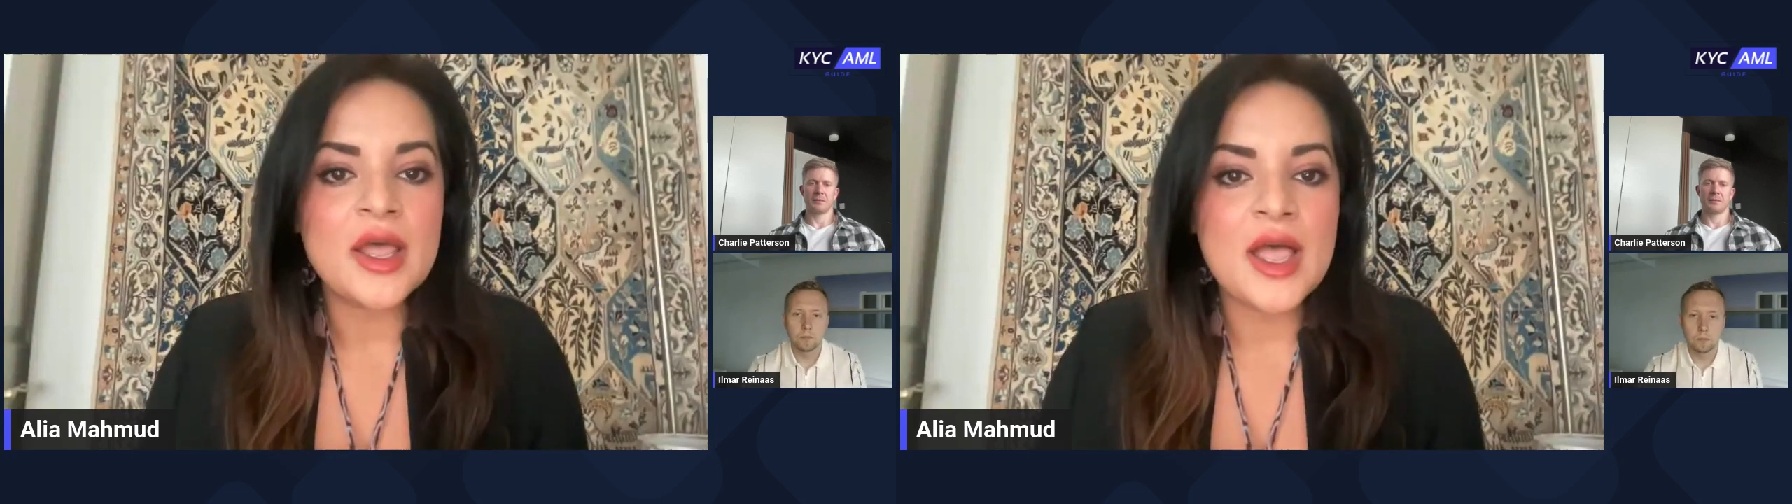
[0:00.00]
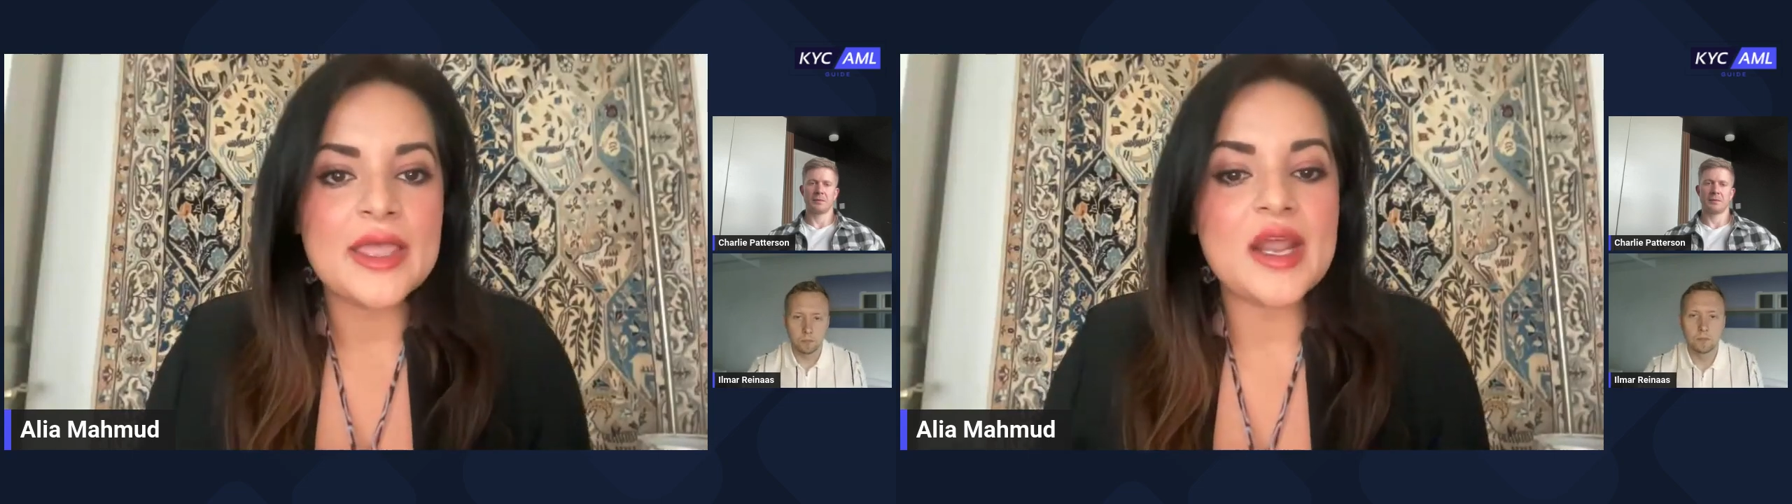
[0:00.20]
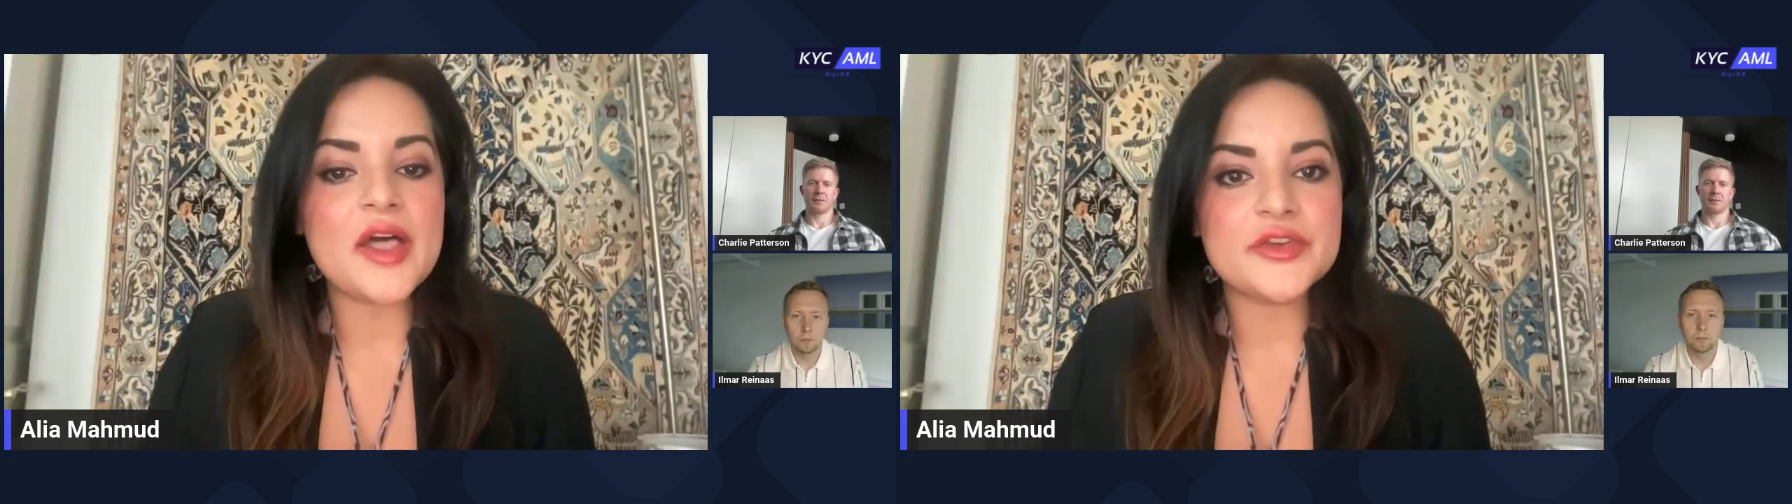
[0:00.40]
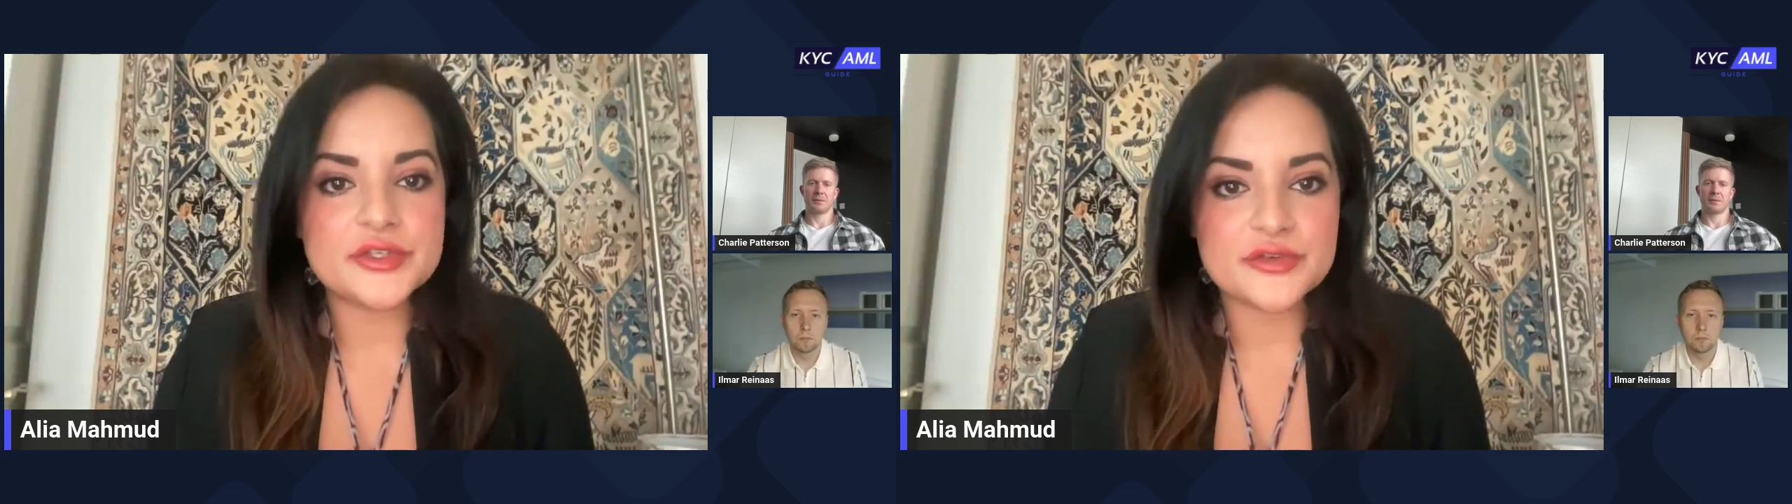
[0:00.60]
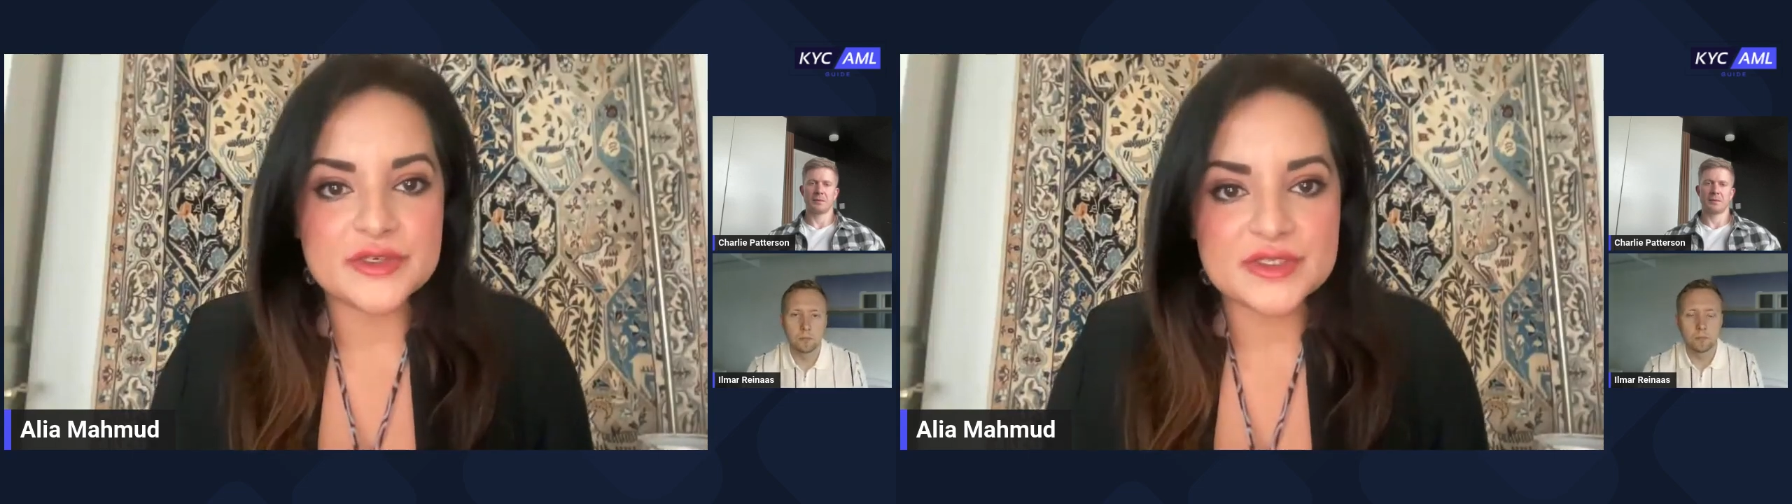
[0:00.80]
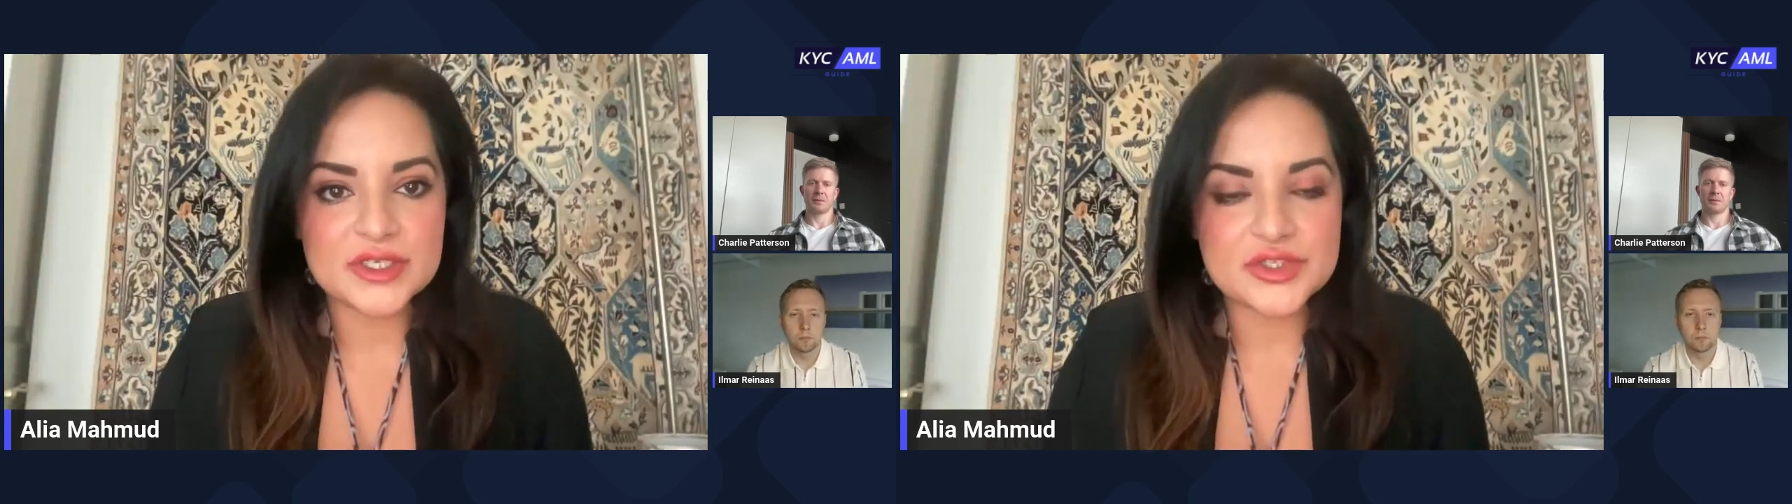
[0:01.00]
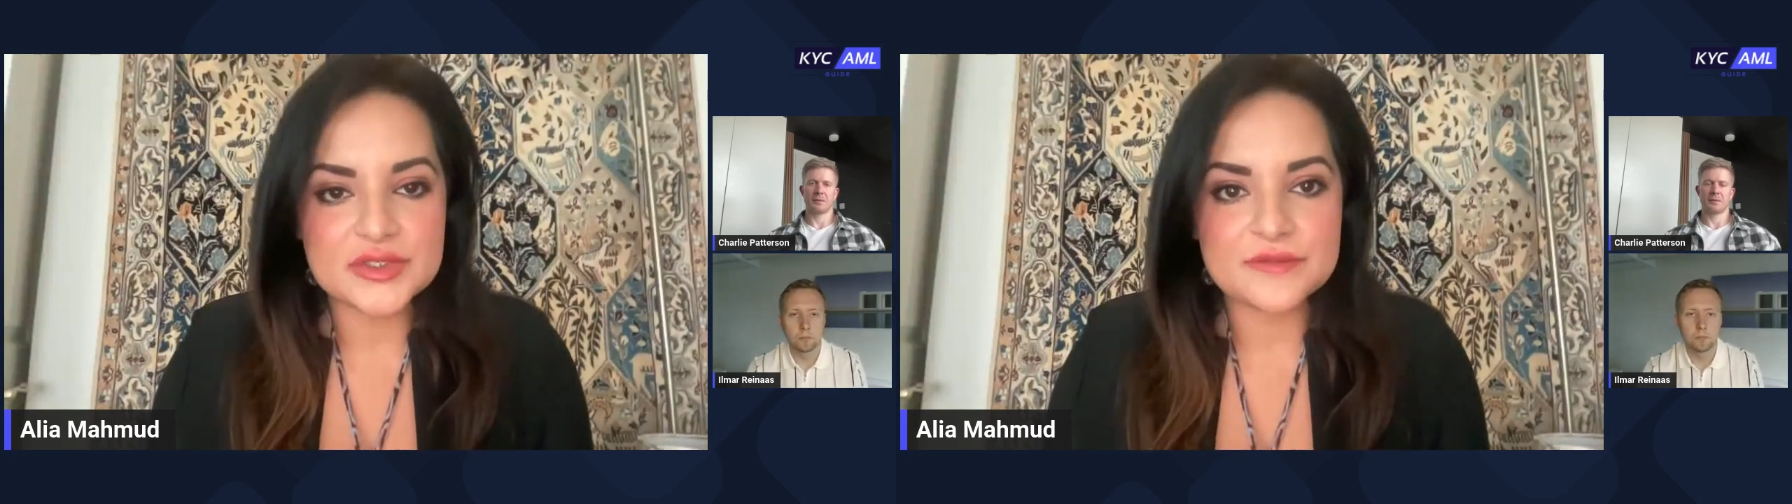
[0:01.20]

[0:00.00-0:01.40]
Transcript: In other jurisdictions,